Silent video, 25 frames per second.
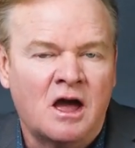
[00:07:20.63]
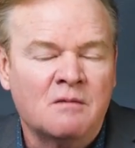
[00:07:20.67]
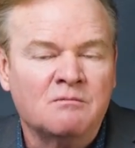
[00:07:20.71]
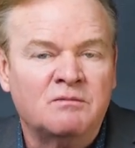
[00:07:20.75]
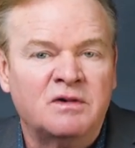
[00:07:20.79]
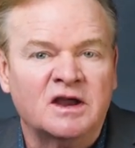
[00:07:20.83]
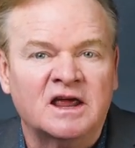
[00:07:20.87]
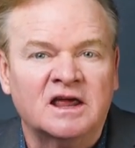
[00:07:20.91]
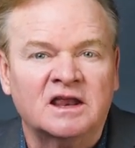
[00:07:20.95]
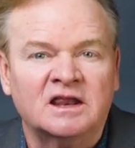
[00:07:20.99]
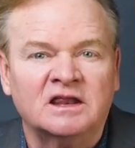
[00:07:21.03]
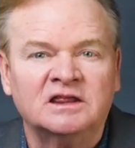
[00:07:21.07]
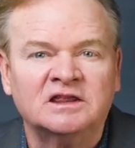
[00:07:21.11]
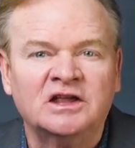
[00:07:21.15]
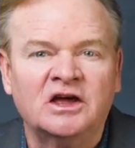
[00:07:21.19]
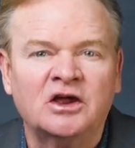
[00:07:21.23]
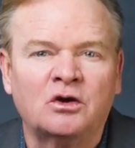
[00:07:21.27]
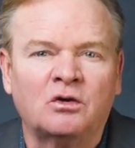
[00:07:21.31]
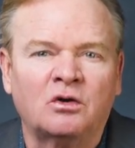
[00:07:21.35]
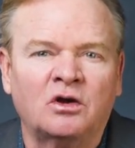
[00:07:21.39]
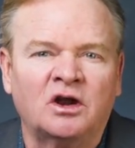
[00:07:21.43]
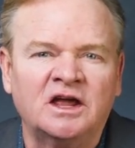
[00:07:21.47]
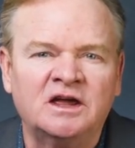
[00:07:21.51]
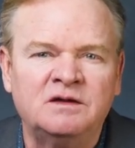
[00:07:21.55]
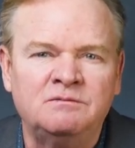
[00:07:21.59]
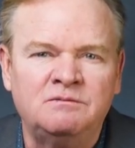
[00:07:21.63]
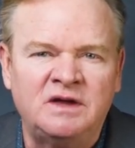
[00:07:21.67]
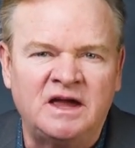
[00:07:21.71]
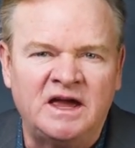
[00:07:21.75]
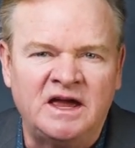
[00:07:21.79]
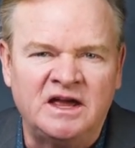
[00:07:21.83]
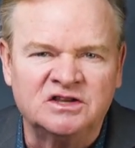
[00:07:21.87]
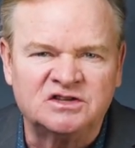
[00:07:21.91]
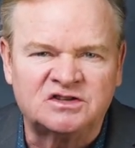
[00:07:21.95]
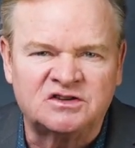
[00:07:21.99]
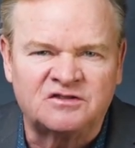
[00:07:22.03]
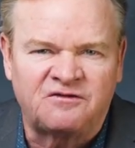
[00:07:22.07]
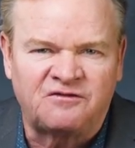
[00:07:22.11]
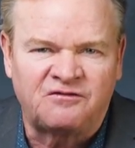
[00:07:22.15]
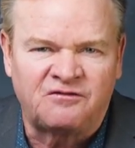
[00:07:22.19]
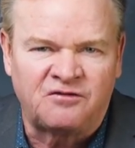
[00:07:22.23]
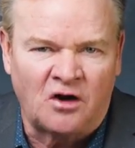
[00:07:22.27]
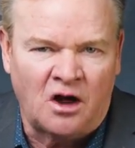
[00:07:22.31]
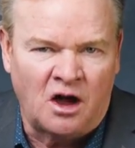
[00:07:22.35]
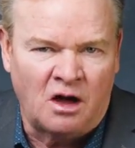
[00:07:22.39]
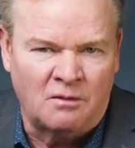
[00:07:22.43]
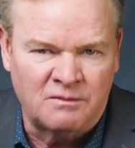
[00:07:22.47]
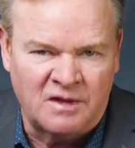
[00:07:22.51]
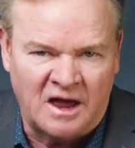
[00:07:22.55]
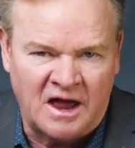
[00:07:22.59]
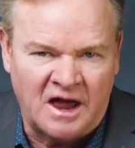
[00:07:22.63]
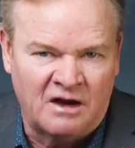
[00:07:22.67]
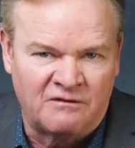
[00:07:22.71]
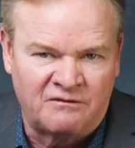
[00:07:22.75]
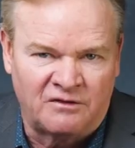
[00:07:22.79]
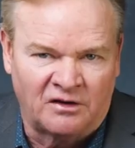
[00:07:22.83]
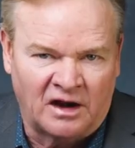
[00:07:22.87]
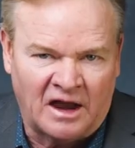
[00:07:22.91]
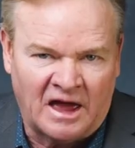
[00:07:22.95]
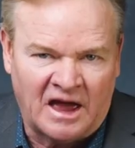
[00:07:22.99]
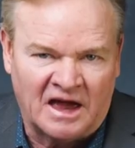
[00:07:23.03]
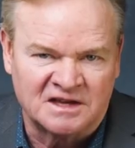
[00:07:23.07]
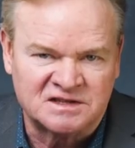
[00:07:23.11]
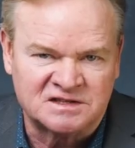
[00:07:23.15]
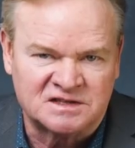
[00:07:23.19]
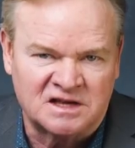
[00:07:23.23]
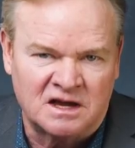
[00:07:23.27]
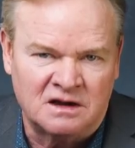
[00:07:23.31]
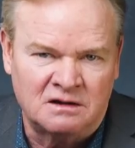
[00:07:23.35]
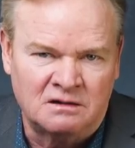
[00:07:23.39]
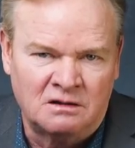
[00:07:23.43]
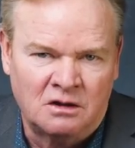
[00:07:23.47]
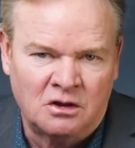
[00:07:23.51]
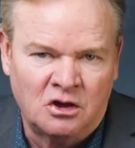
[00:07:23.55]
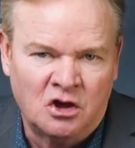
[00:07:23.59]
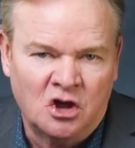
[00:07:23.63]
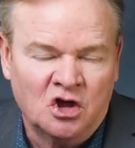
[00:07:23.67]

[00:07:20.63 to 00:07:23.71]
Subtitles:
but it literally means from everlasting,